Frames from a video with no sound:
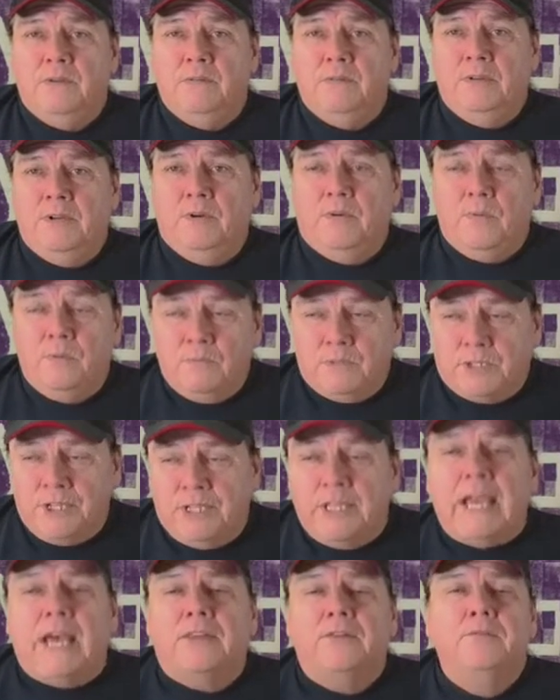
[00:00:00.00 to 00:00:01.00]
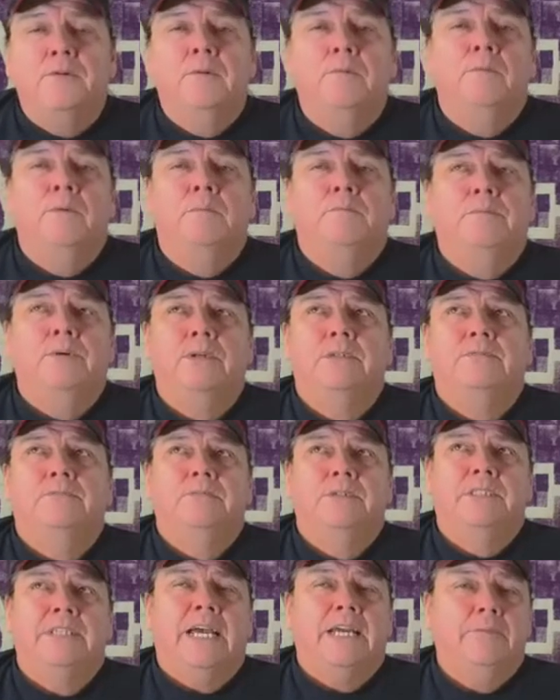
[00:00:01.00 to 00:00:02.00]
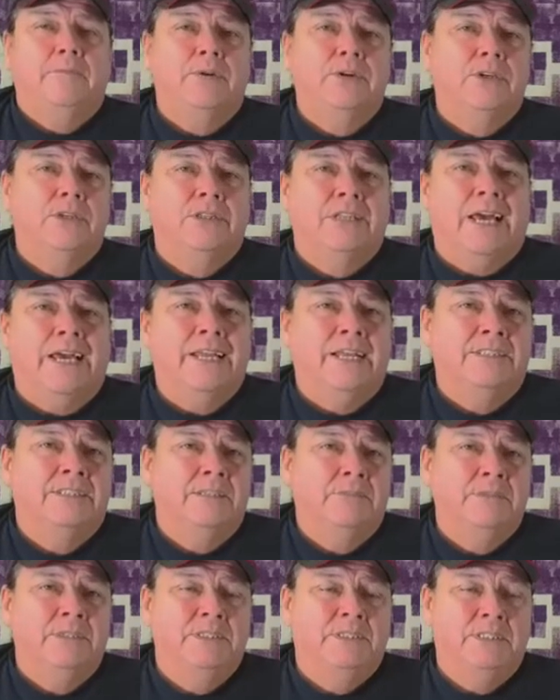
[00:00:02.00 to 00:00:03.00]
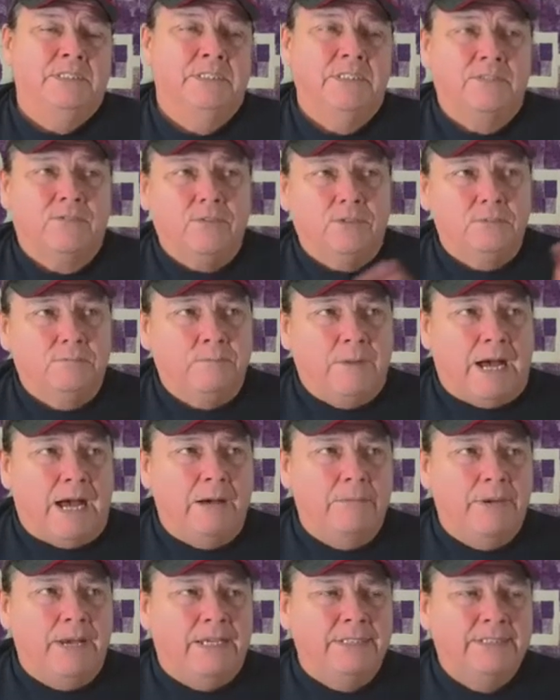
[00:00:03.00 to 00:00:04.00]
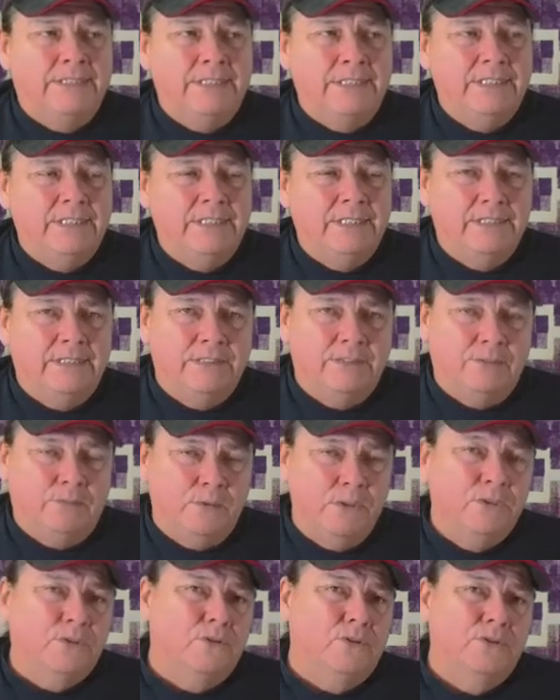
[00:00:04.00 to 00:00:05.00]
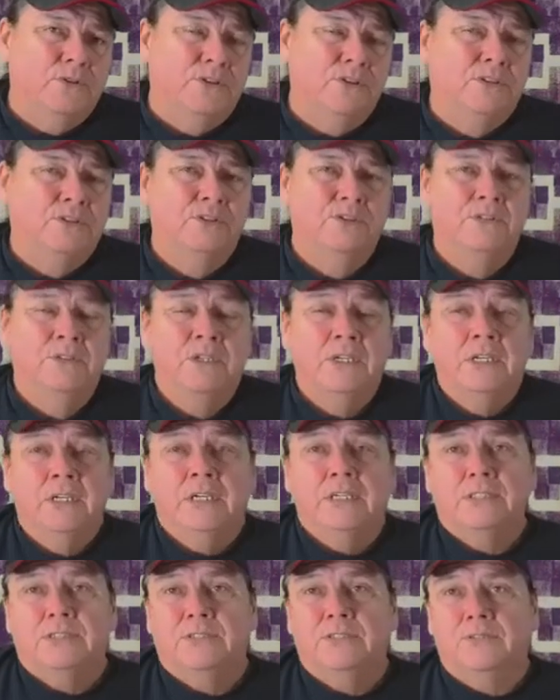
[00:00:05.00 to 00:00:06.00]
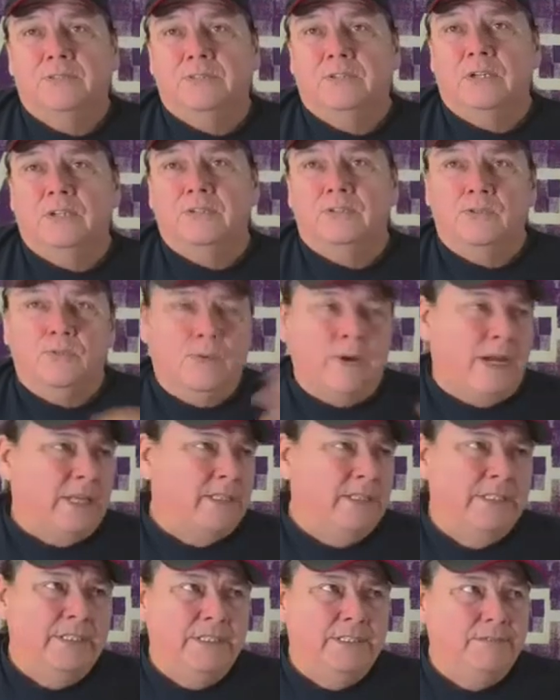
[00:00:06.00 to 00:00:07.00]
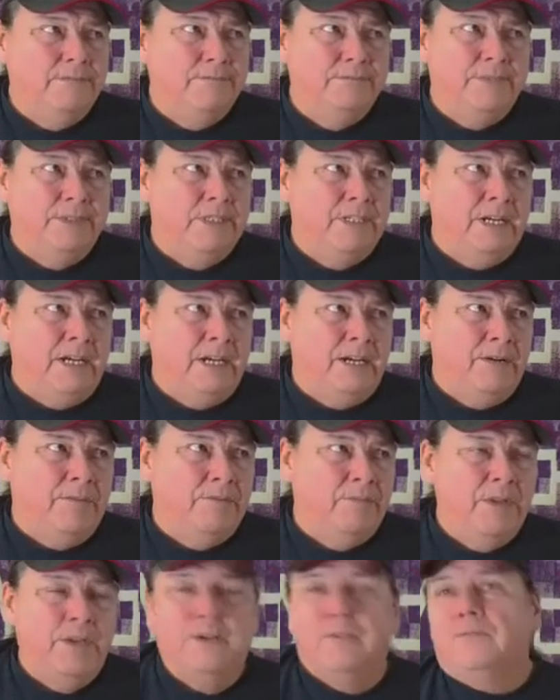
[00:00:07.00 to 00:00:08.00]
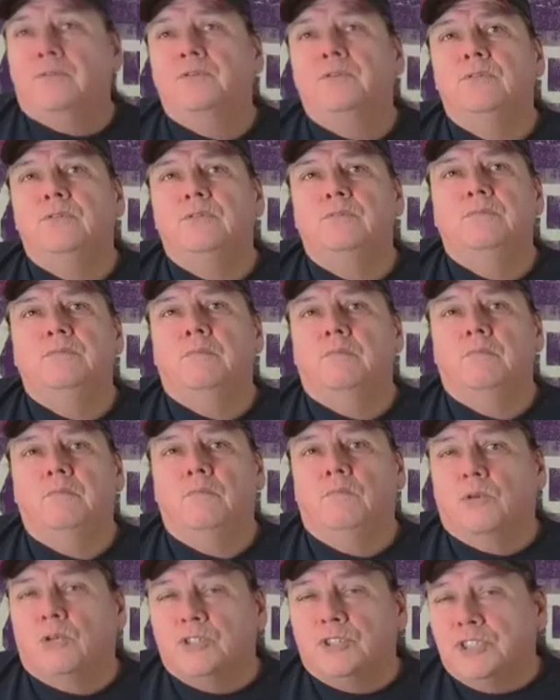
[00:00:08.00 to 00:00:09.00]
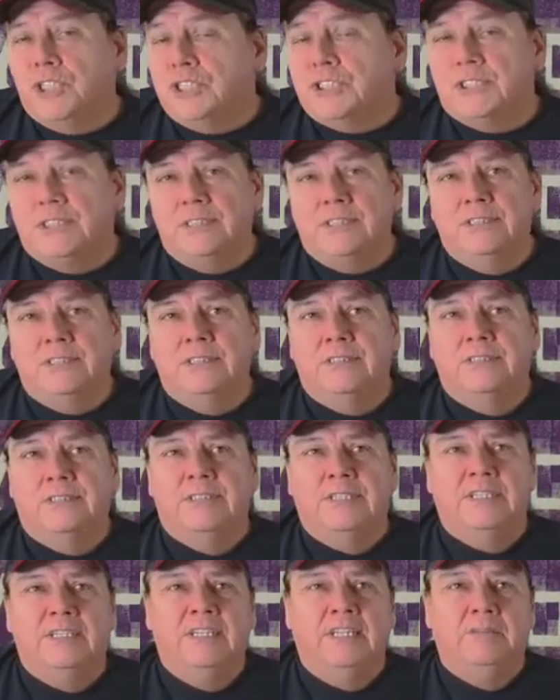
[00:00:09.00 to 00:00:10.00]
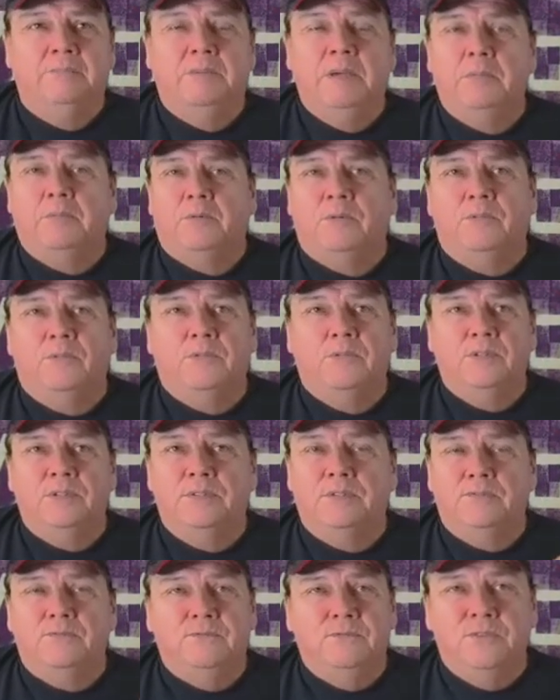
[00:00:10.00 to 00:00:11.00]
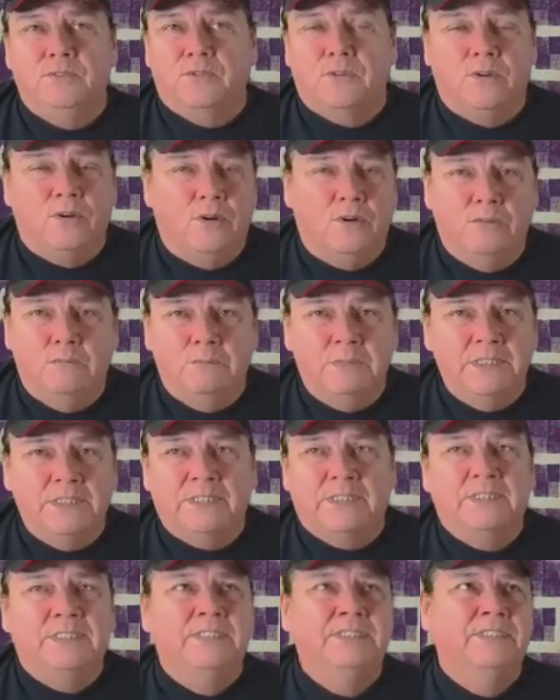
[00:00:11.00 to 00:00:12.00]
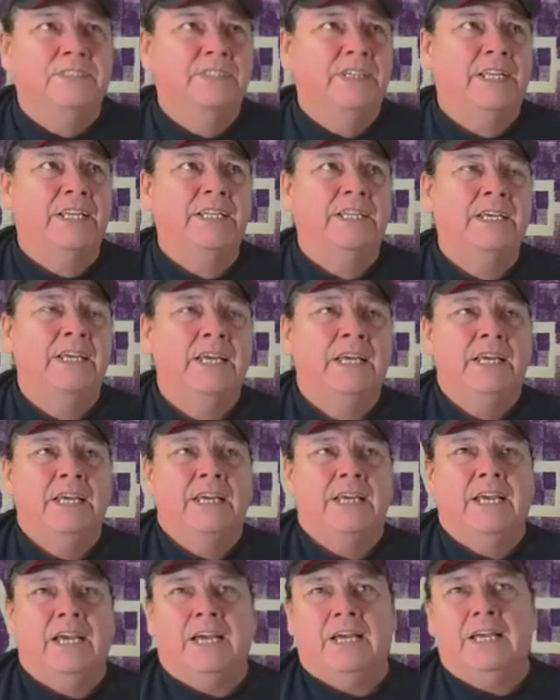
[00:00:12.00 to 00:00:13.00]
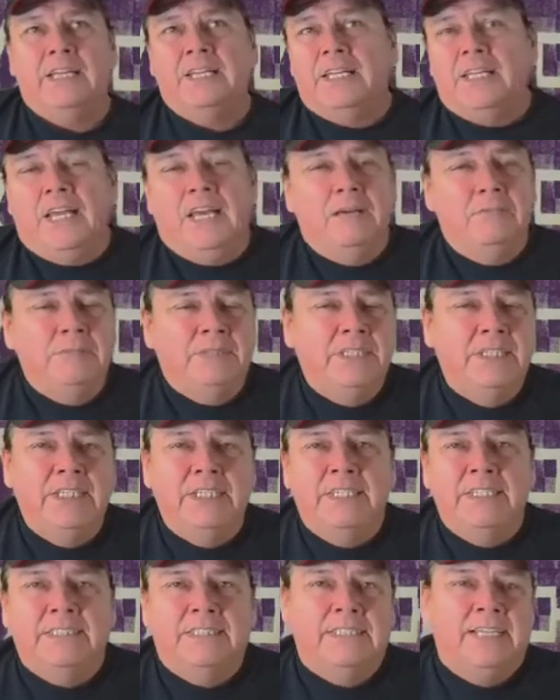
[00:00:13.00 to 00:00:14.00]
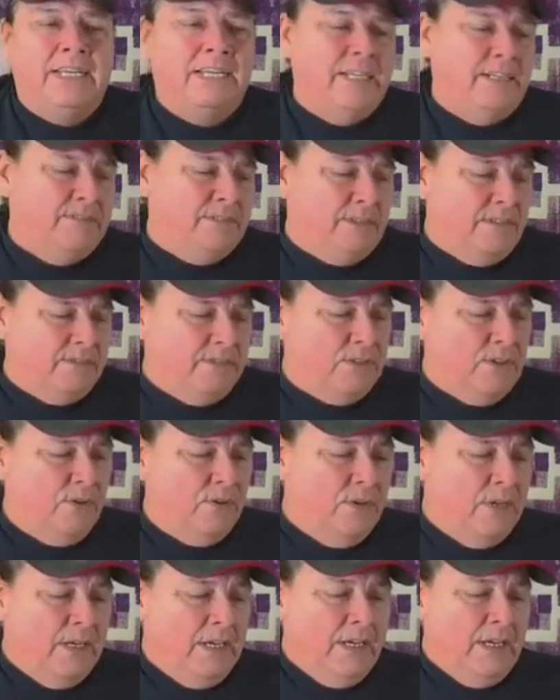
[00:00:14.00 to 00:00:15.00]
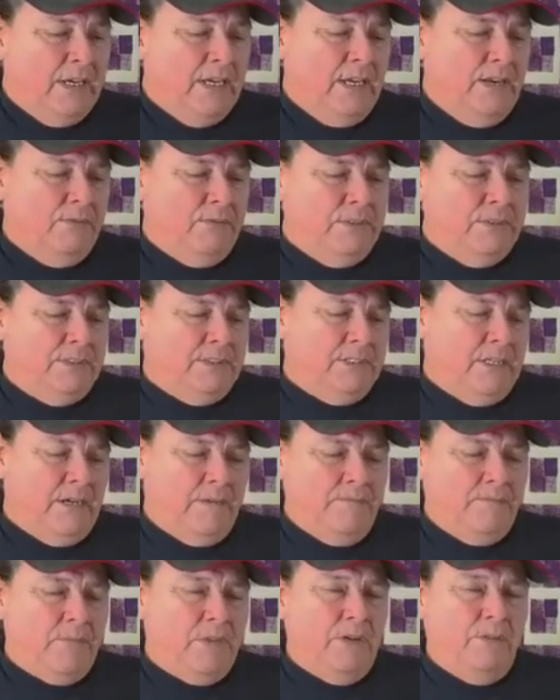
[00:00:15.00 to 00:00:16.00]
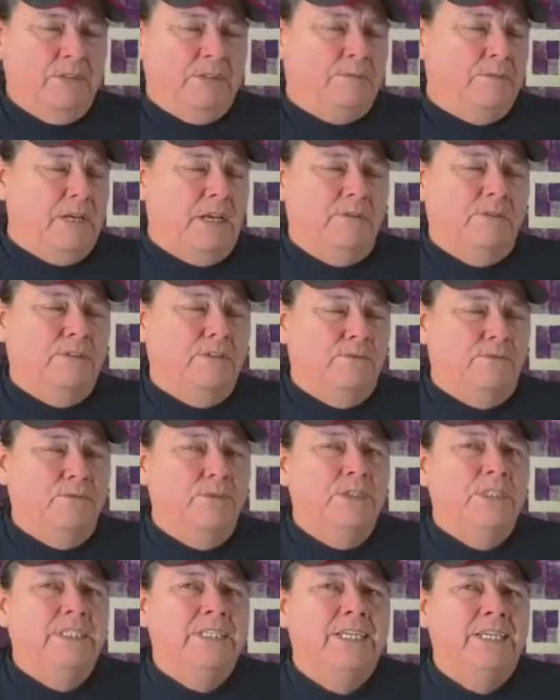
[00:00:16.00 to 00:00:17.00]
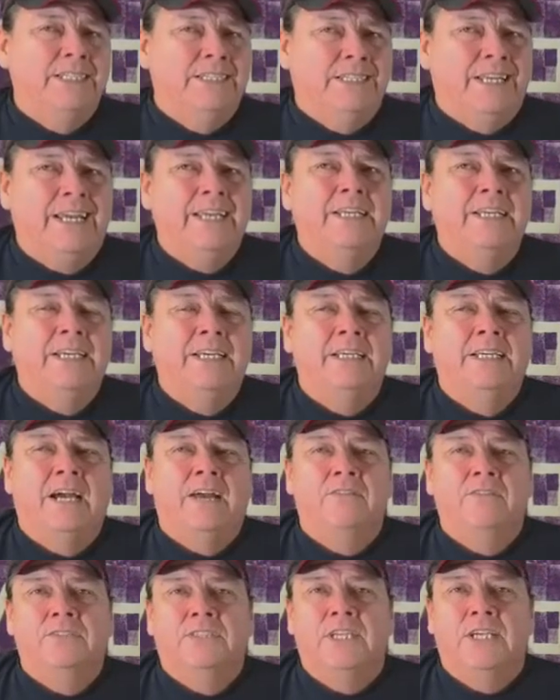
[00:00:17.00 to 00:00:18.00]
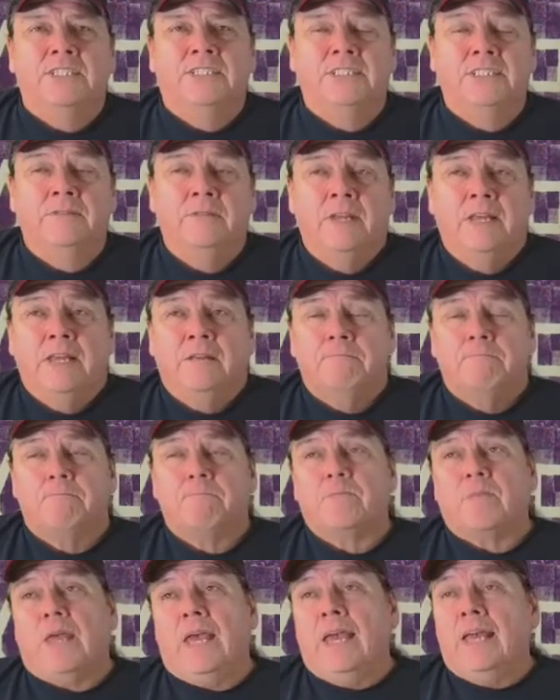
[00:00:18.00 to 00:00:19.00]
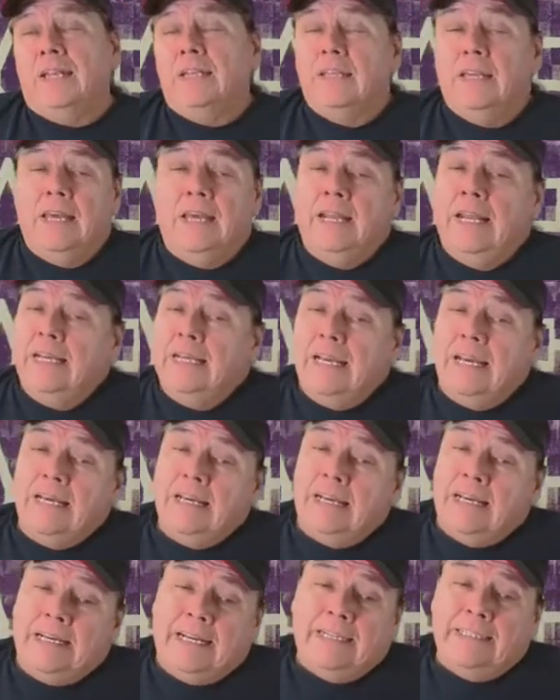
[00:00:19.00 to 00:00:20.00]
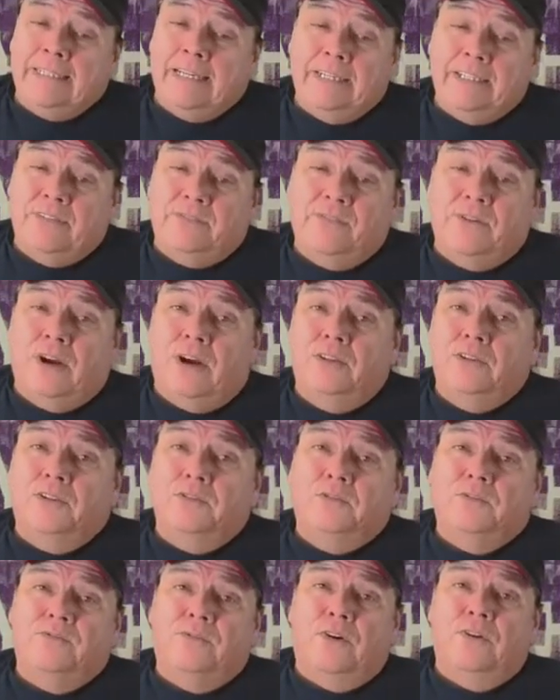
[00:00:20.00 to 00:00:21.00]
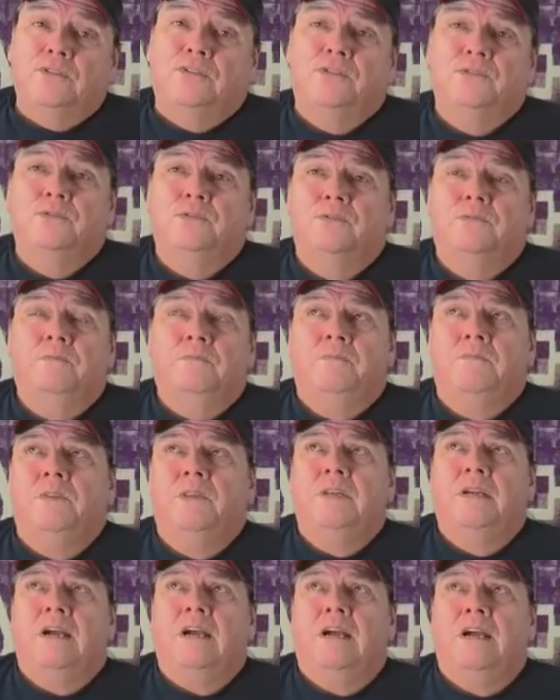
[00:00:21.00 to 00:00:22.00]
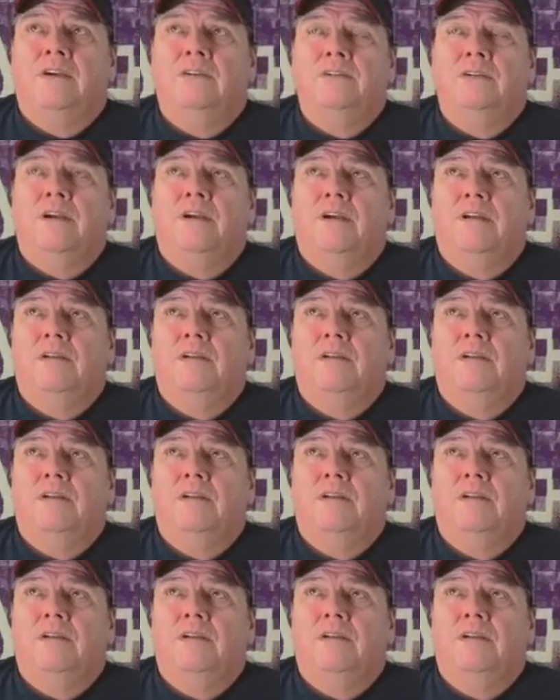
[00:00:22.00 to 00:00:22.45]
you know, together we, we put we shine a pretty good light on some of these things. And of course, Bob has the the resources to to directly um, interview morticians and, and people who are in the funeral home business and uh, and EMTs and that kind of stuff. So it was um, it was it was a really enlightening conversation. And and I got I got to tell you, for all those folks who are,